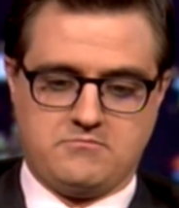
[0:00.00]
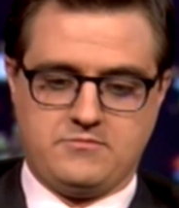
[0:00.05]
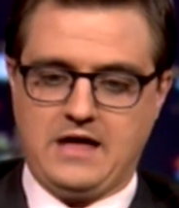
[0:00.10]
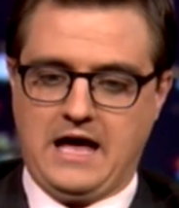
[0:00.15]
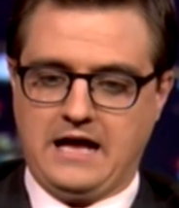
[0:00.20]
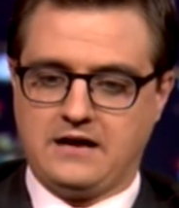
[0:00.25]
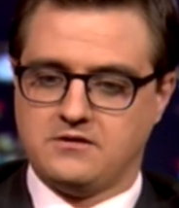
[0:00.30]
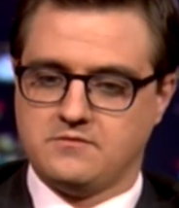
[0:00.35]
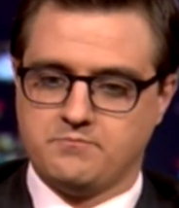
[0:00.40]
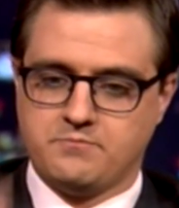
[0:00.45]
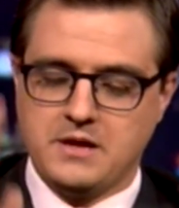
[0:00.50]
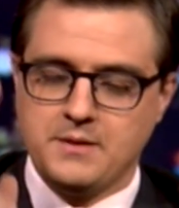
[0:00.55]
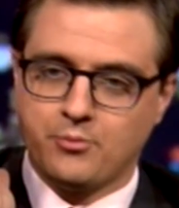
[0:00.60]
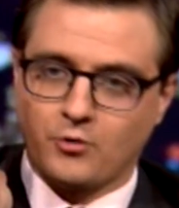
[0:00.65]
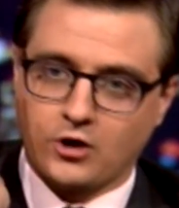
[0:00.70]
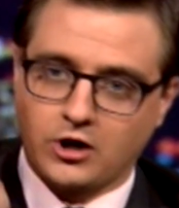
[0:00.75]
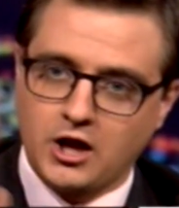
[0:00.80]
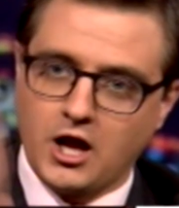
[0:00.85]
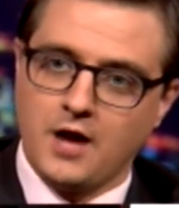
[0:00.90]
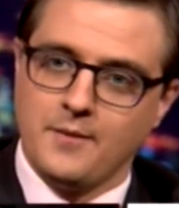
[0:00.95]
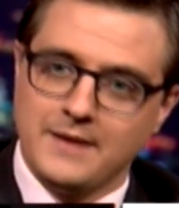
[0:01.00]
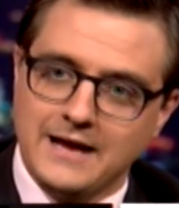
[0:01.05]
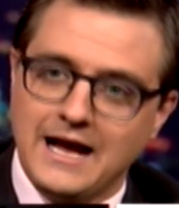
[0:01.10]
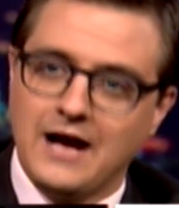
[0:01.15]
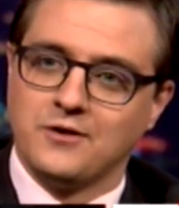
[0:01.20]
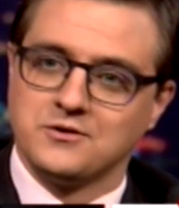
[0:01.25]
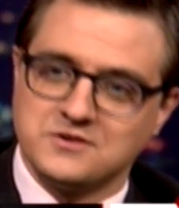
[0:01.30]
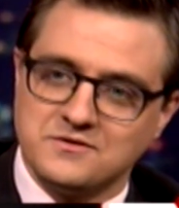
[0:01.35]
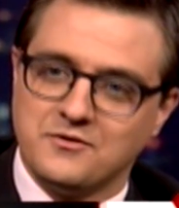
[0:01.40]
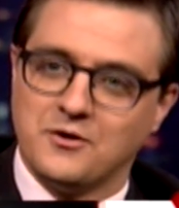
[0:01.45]
that people are coming
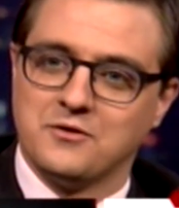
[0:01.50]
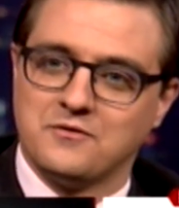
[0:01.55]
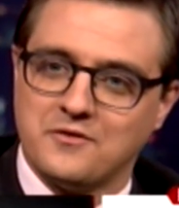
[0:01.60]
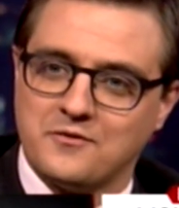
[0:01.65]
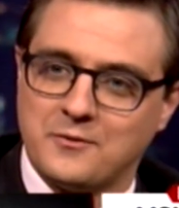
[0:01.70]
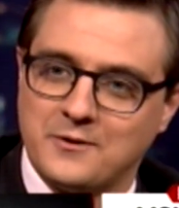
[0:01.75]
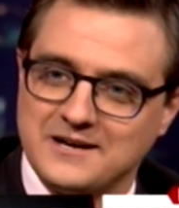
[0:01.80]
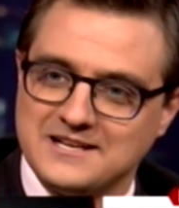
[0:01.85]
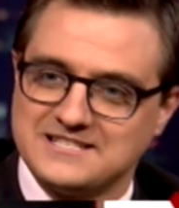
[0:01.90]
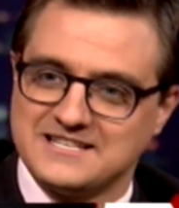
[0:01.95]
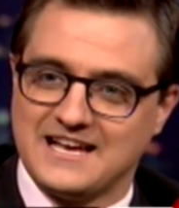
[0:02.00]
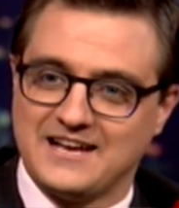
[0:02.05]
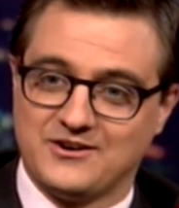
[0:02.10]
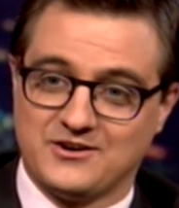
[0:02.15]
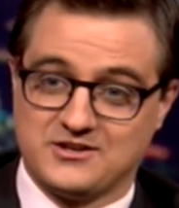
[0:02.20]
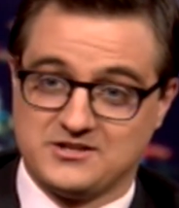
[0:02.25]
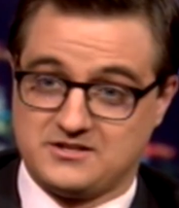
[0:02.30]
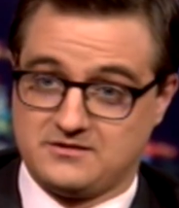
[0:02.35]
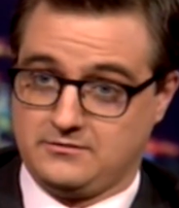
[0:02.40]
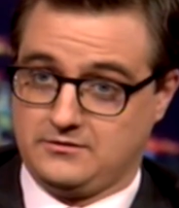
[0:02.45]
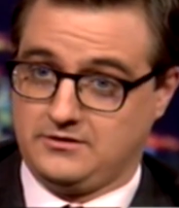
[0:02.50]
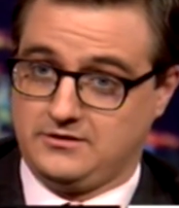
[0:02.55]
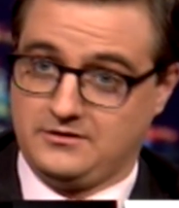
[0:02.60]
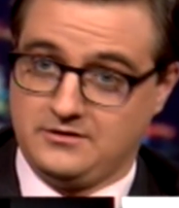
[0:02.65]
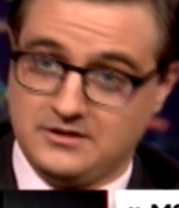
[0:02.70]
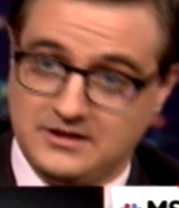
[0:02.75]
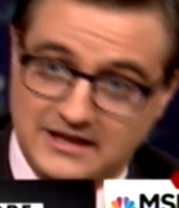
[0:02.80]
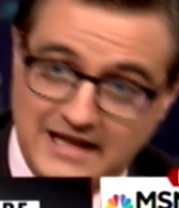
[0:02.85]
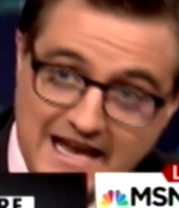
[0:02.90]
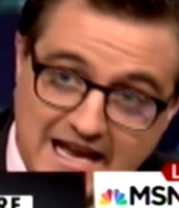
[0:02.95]
out to vote for Bernie Sanders
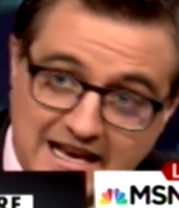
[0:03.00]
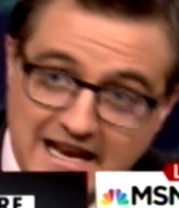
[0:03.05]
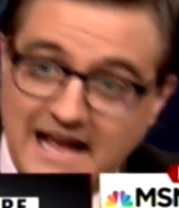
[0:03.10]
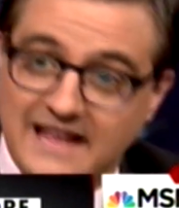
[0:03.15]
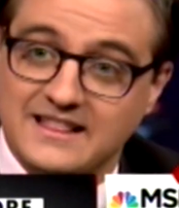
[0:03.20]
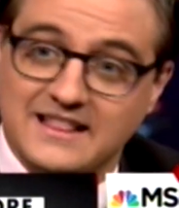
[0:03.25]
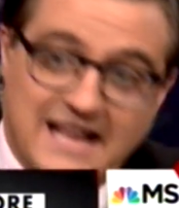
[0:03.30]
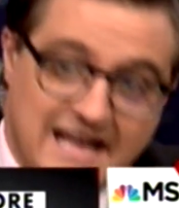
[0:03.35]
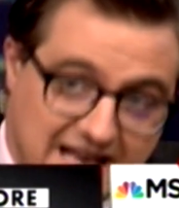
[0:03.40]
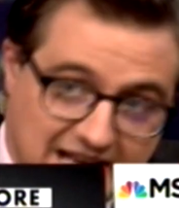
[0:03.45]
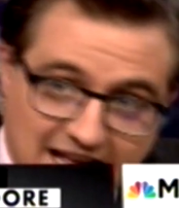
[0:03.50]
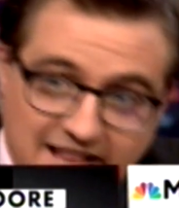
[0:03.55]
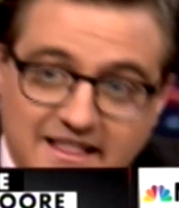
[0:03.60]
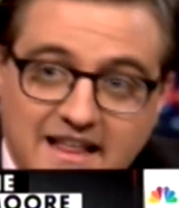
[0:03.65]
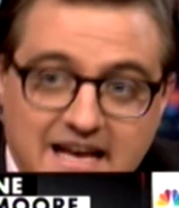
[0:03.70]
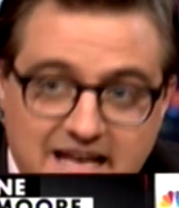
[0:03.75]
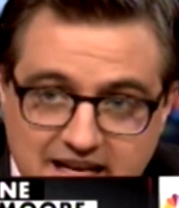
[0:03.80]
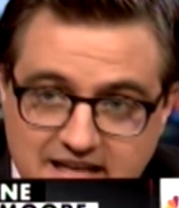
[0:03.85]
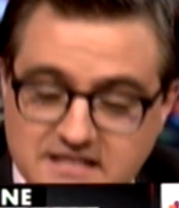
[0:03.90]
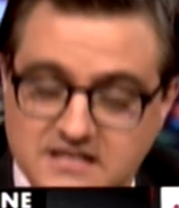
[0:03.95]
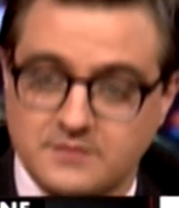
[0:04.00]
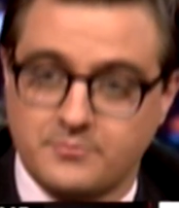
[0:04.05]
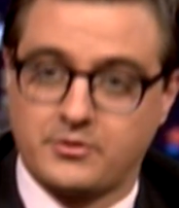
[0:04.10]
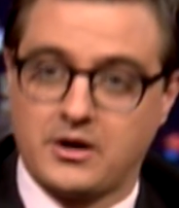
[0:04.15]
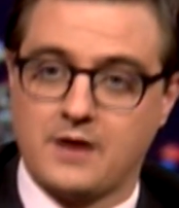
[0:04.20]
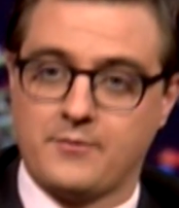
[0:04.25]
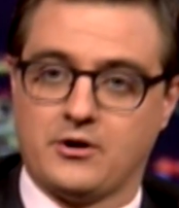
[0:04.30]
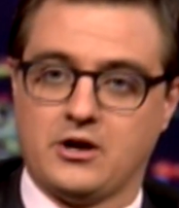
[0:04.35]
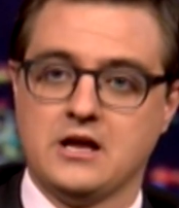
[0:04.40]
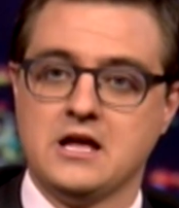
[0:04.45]
late and late and late into the
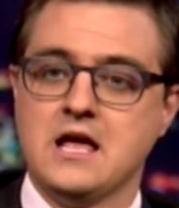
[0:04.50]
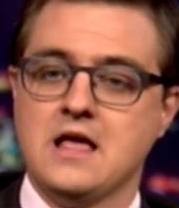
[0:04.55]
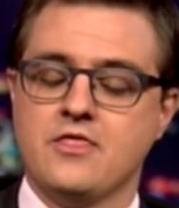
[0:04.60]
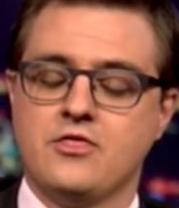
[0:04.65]
primary.